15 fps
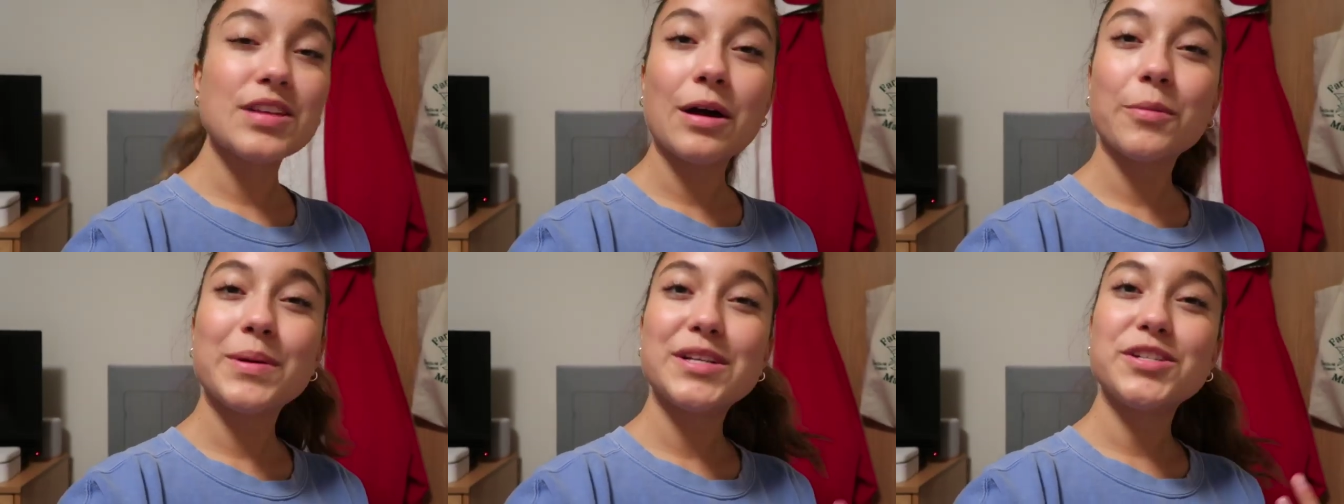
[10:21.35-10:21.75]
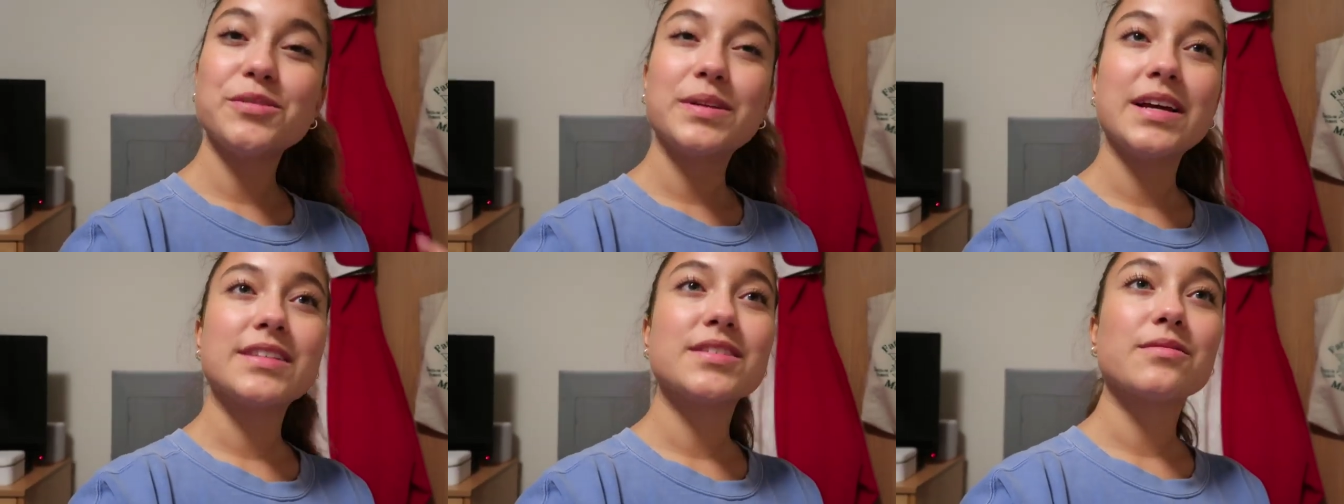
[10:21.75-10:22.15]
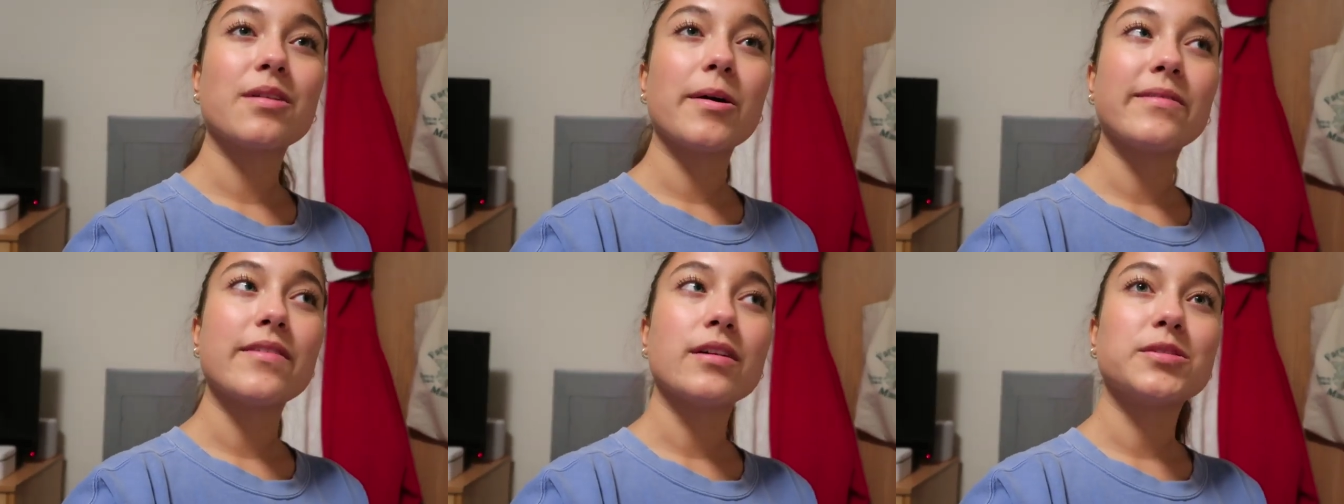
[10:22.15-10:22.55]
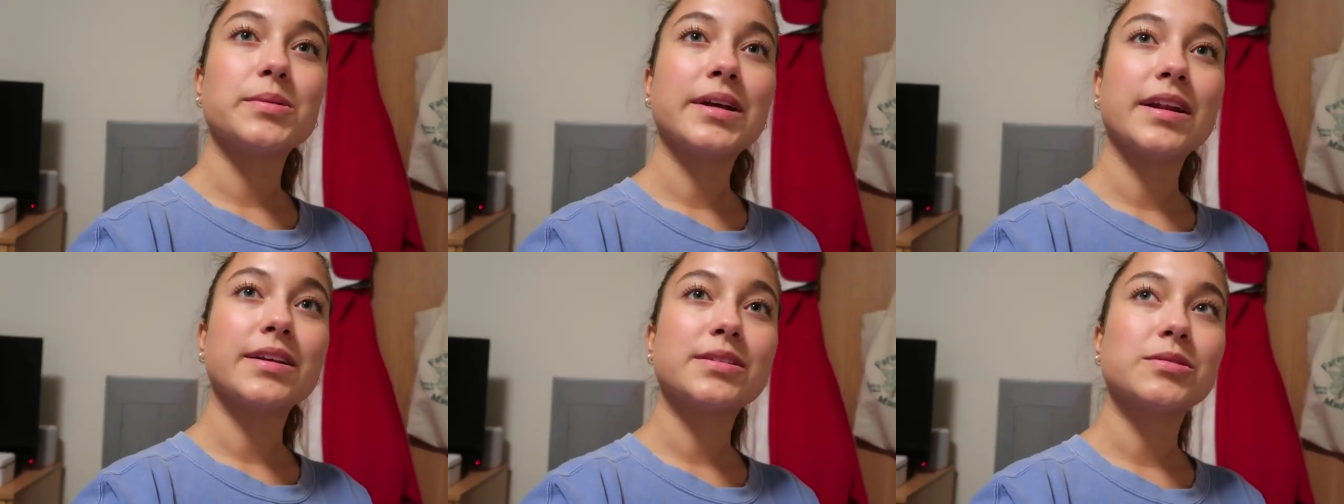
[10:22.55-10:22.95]
So that would be two days in a row of not
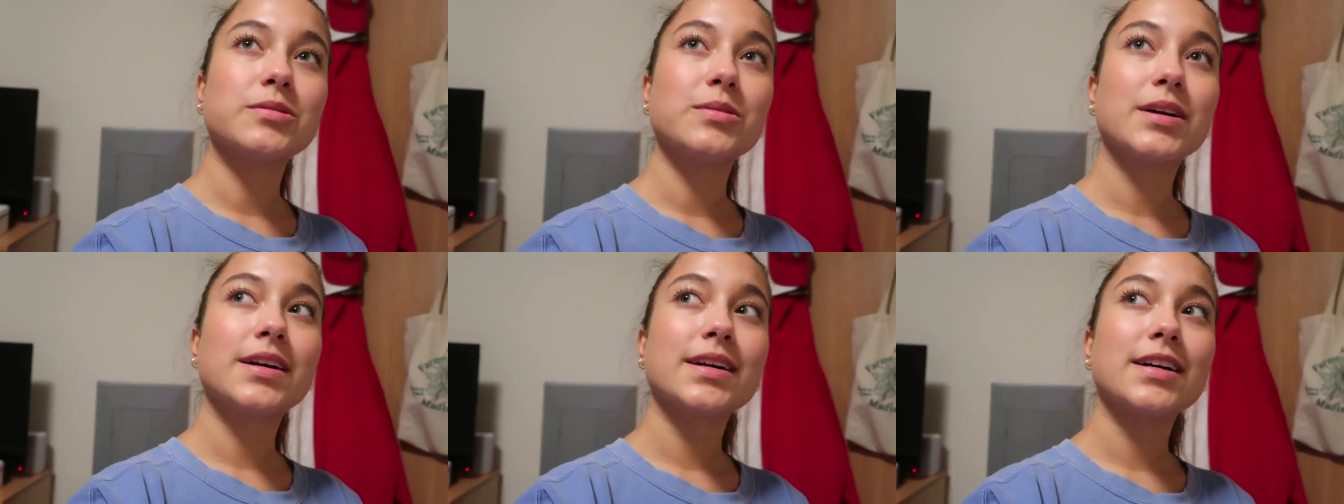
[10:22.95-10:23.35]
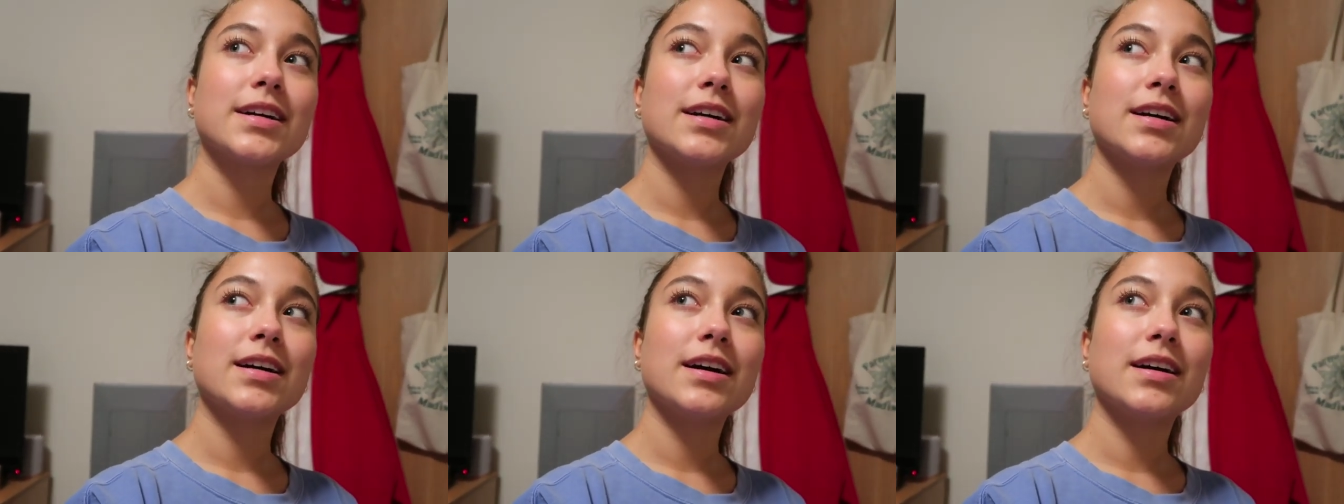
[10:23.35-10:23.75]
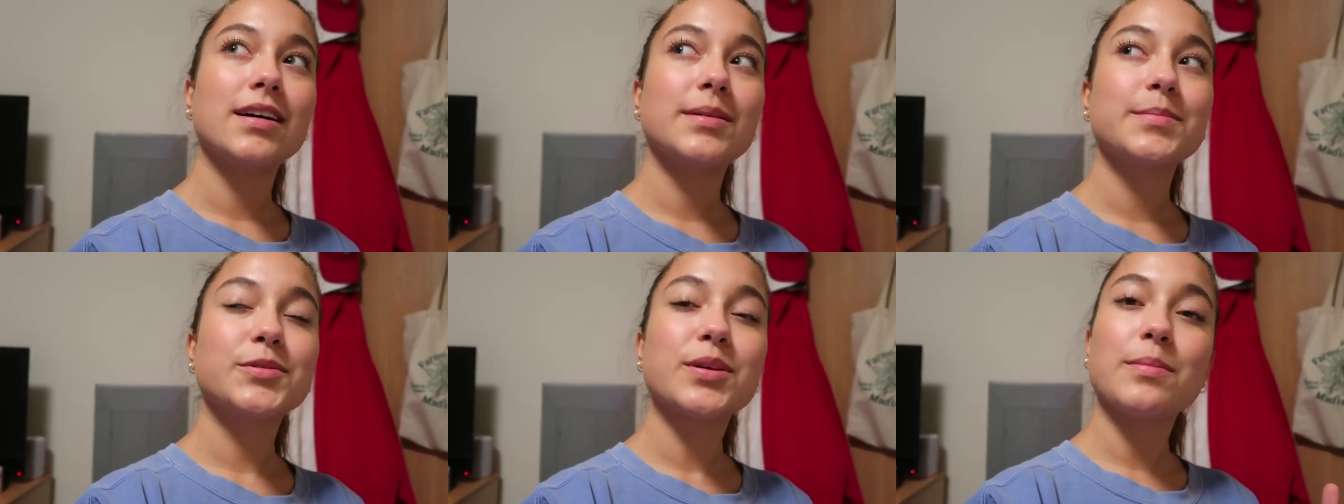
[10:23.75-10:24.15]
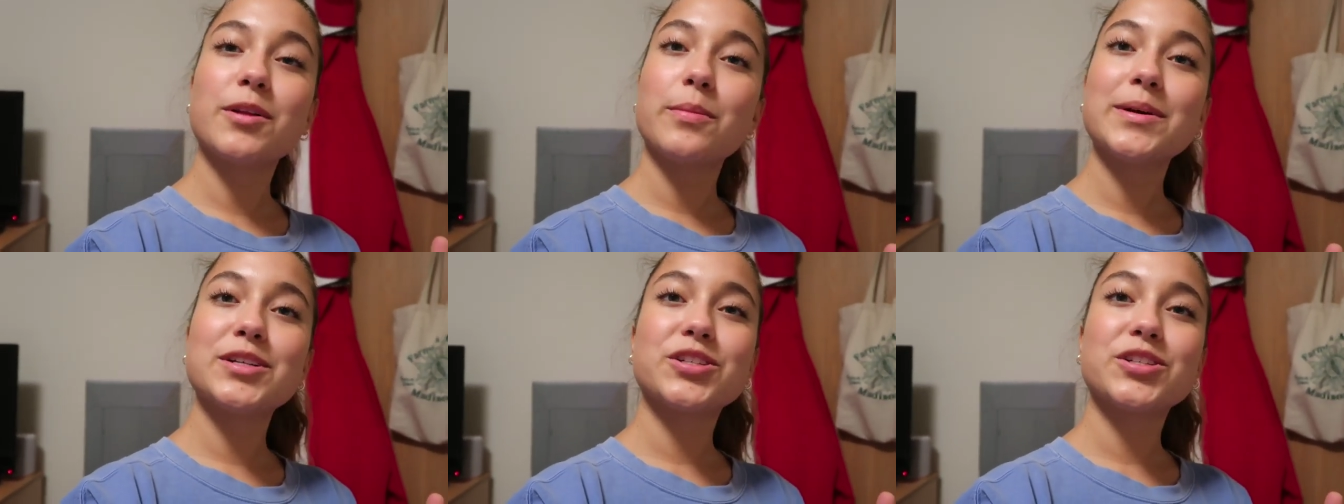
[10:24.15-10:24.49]
doing any schoolwork. Um, so I'm a little bit